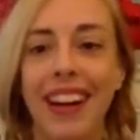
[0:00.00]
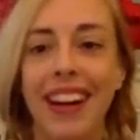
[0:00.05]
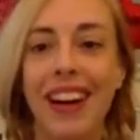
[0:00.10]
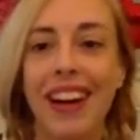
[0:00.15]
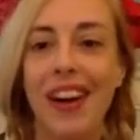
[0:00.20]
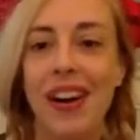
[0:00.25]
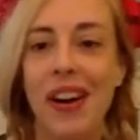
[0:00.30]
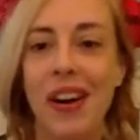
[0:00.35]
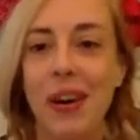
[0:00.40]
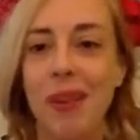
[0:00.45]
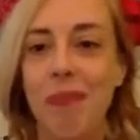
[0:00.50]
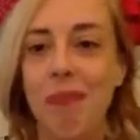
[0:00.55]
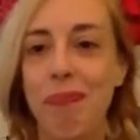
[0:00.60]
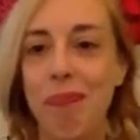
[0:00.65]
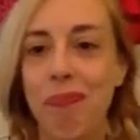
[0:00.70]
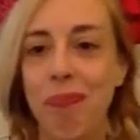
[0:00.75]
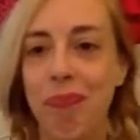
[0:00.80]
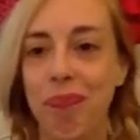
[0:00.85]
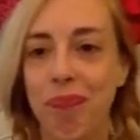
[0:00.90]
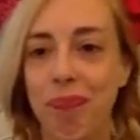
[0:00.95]

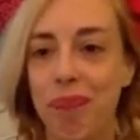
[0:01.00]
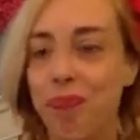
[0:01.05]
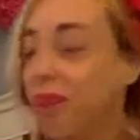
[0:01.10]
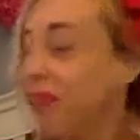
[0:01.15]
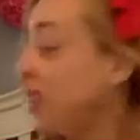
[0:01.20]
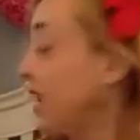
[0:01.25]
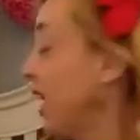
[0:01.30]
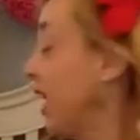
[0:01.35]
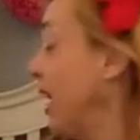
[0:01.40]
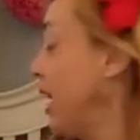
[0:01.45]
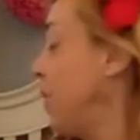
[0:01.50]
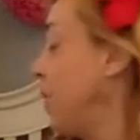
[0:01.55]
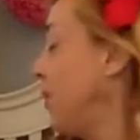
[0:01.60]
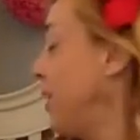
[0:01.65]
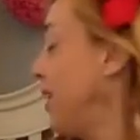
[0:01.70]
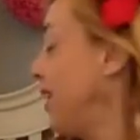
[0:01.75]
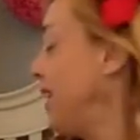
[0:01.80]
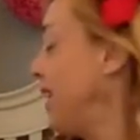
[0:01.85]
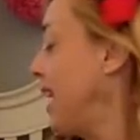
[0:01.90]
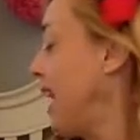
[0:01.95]
Hey, you want
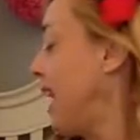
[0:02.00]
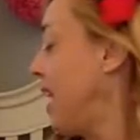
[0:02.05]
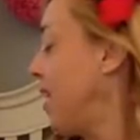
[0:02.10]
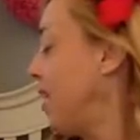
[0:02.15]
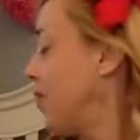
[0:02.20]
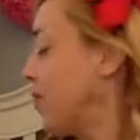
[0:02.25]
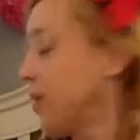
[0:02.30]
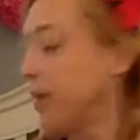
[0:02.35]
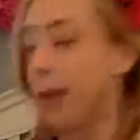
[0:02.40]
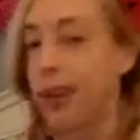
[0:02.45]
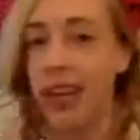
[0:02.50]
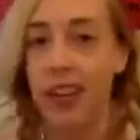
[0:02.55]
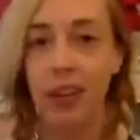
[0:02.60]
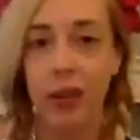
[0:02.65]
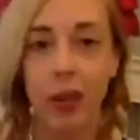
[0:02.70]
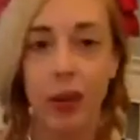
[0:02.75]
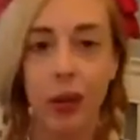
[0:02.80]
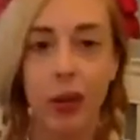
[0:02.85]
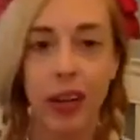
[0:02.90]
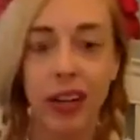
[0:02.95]
to say hi to everybody
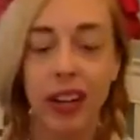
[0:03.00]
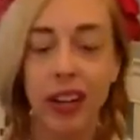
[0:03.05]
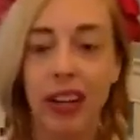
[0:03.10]
real quick?